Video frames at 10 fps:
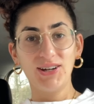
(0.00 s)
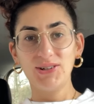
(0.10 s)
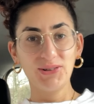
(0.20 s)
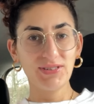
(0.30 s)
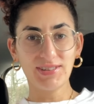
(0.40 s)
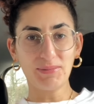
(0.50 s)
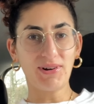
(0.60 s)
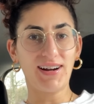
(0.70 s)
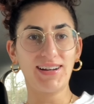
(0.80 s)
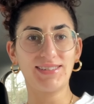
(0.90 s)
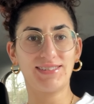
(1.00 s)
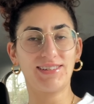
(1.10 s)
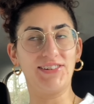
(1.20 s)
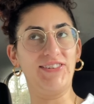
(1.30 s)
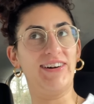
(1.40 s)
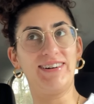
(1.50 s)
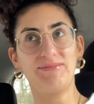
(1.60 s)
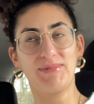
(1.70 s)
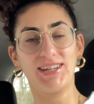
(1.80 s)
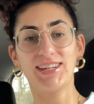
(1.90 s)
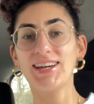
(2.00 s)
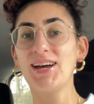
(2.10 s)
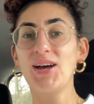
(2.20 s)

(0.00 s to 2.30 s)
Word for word: who is surprised? Not me.